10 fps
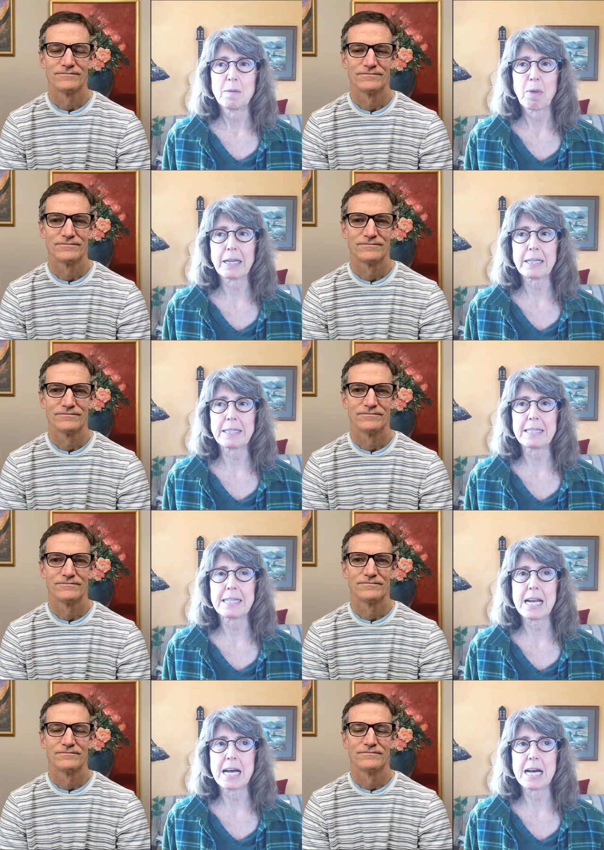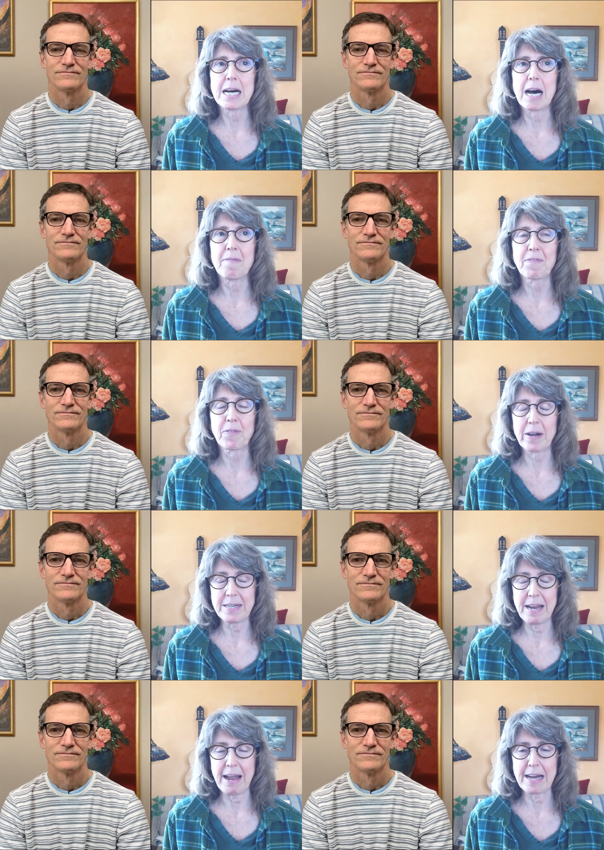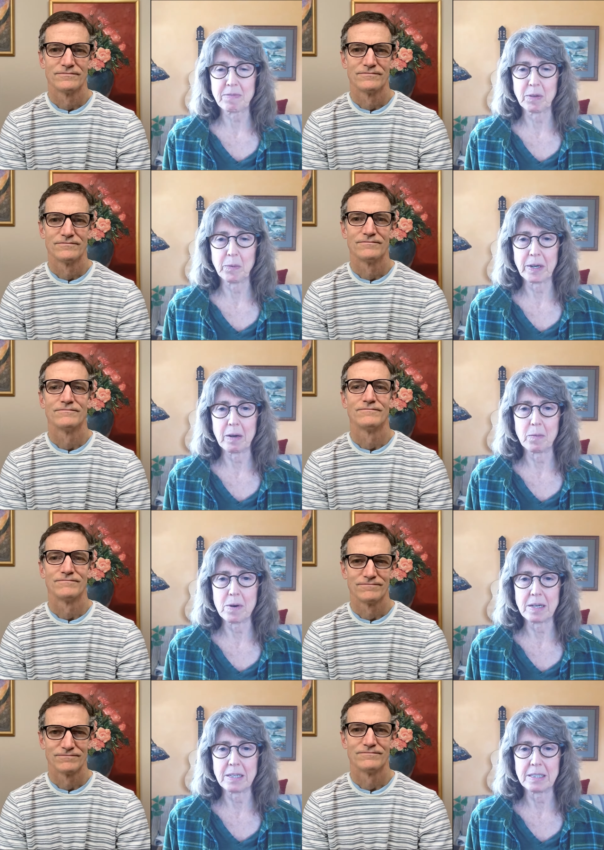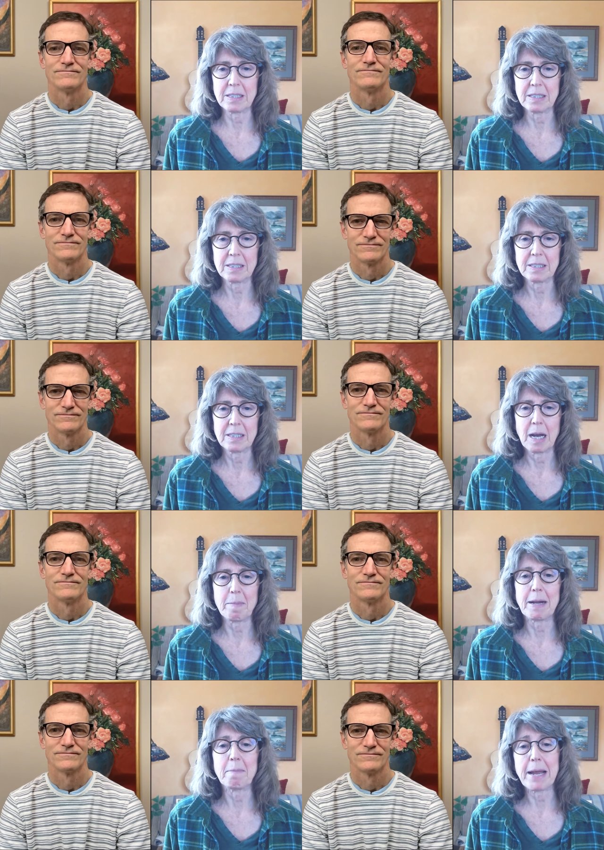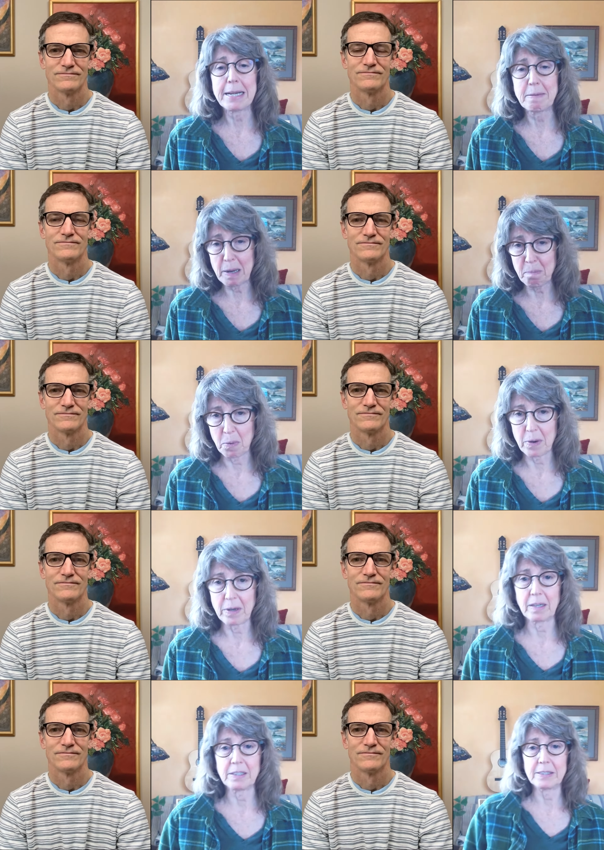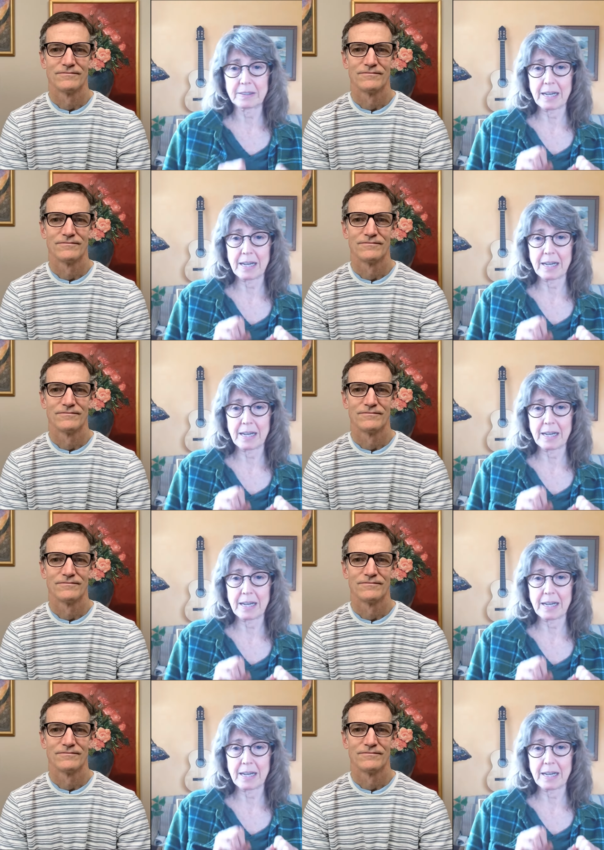Speaker 1: probably afraid to ask for what I wanted. I mean, I made my point, you know,